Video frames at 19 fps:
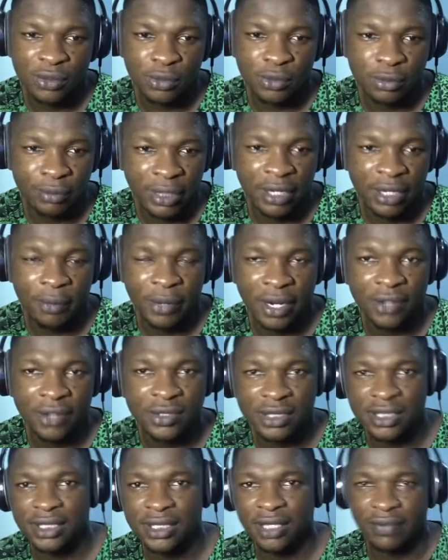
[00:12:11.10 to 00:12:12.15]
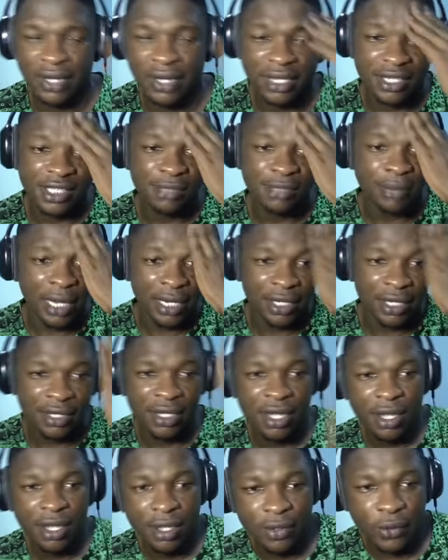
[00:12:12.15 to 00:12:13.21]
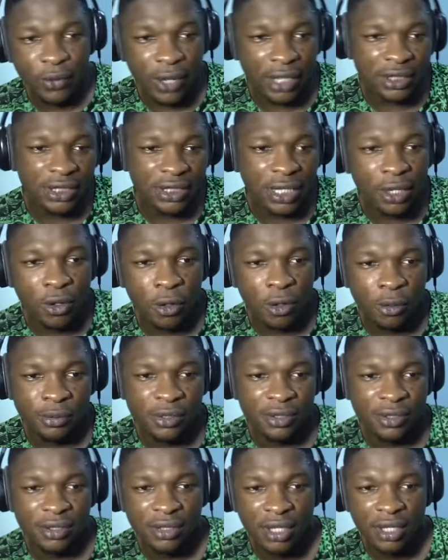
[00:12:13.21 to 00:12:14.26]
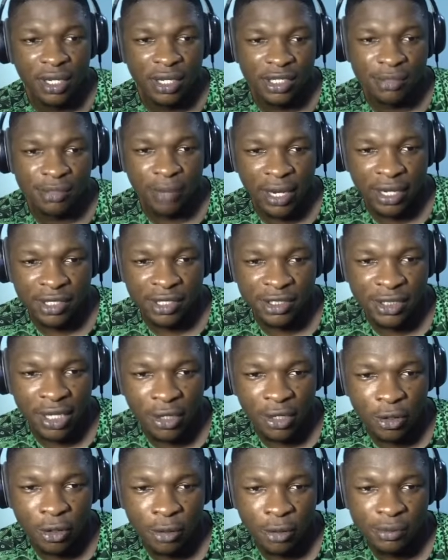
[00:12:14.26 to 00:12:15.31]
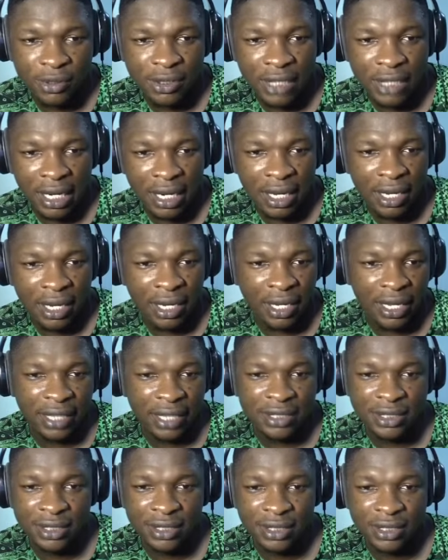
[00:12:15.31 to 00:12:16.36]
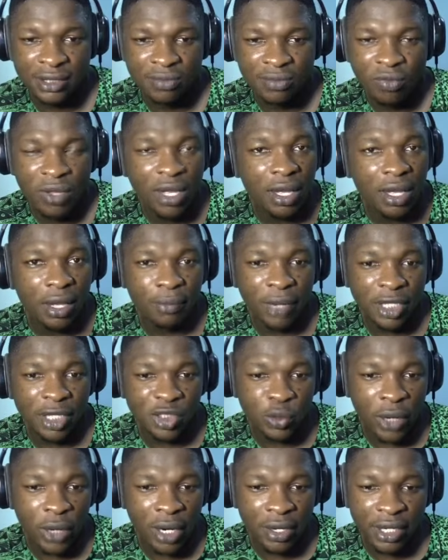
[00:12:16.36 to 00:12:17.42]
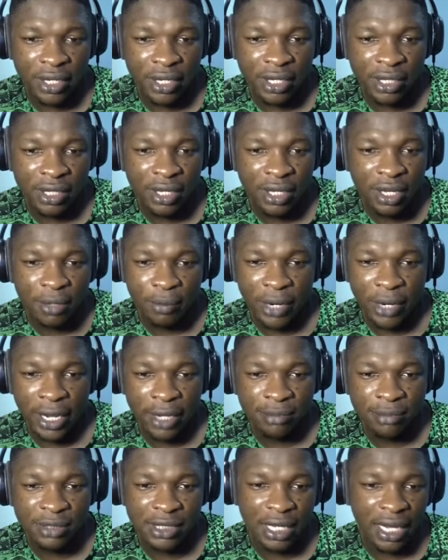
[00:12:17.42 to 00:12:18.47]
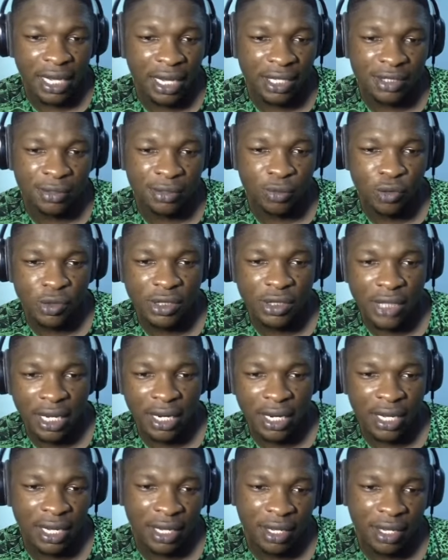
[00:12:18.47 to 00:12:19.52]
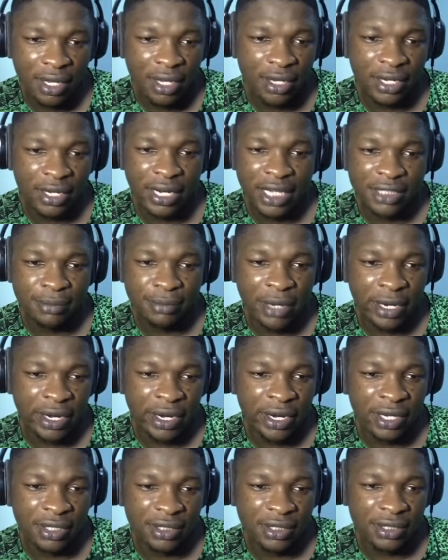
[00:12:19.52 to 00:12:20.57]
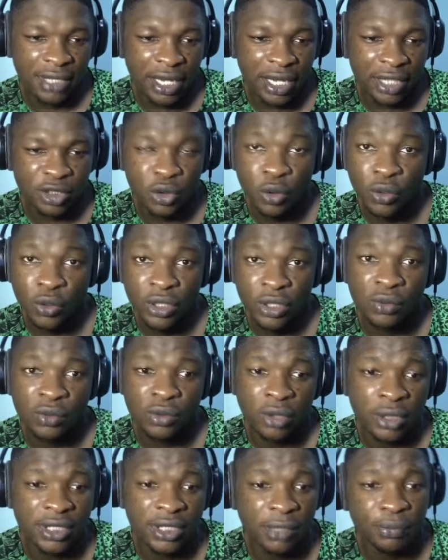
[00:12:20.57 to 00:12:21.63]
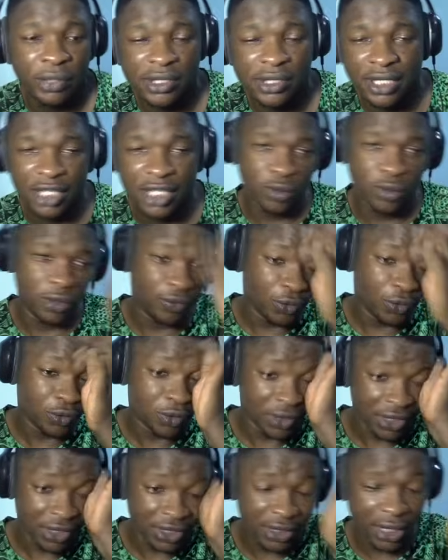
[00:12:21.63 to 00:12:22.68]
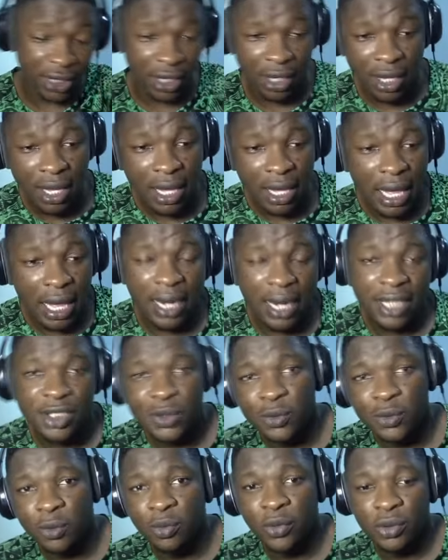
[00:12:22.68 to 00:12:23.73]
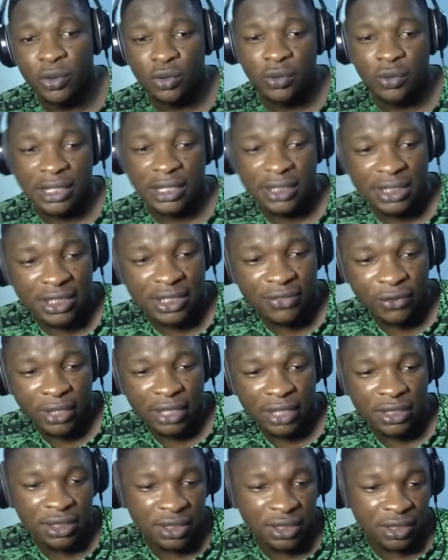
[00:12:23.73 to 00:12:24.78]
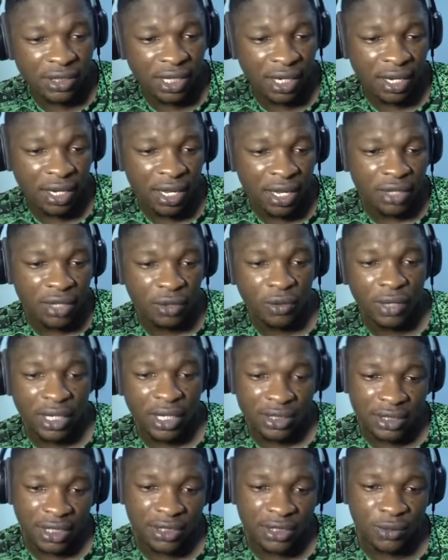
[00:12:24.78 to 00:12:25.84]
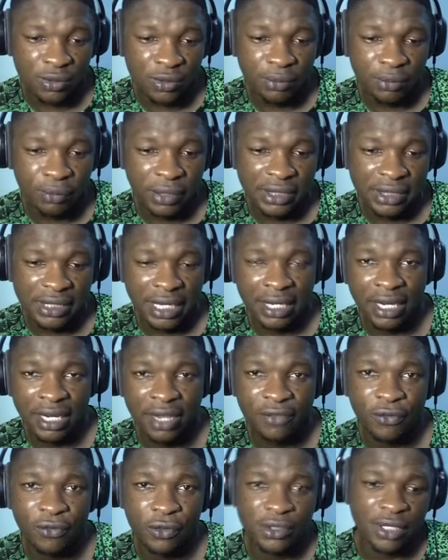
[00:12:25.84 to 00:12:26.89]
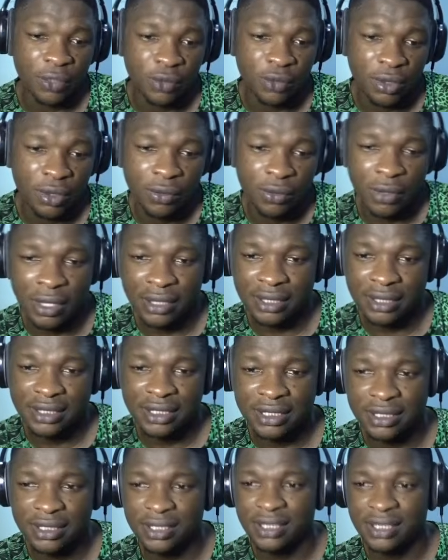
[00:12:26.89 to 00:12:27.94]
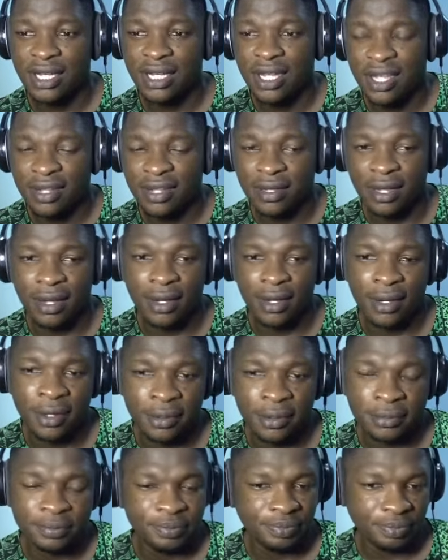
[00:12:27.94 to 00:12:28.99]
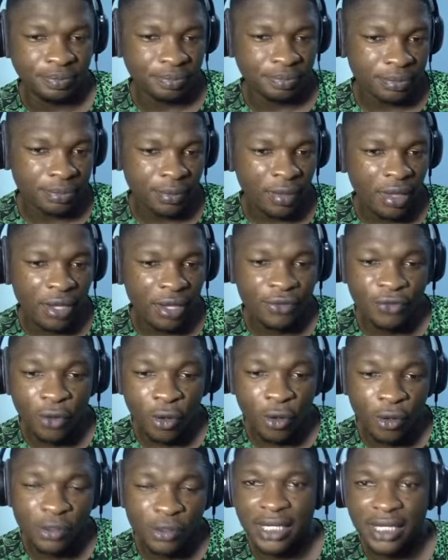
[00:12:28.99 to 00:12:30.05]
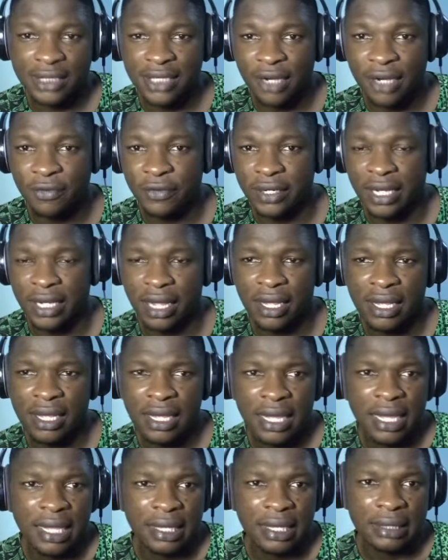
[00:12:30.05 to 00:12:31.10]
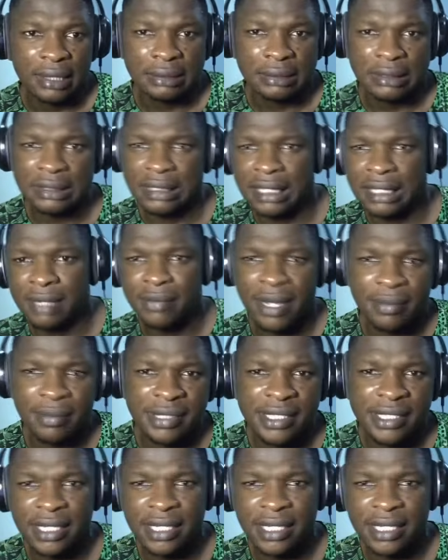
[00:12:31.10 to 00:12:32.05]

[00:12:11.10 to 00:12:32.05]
who made a penalty save against Mali. We had Ismail Jacobs, Salah, Edin, Mazwari, Brahim Diaz, Mo Salah, Riyad Mahrez, Achori, who got a brace as well for Tunisia, Alex Iwobi with 2 assists for Nigeria, Nicolas Jackson with a brace, and Larry Foster with a goal and assist for South Africa. Am I missing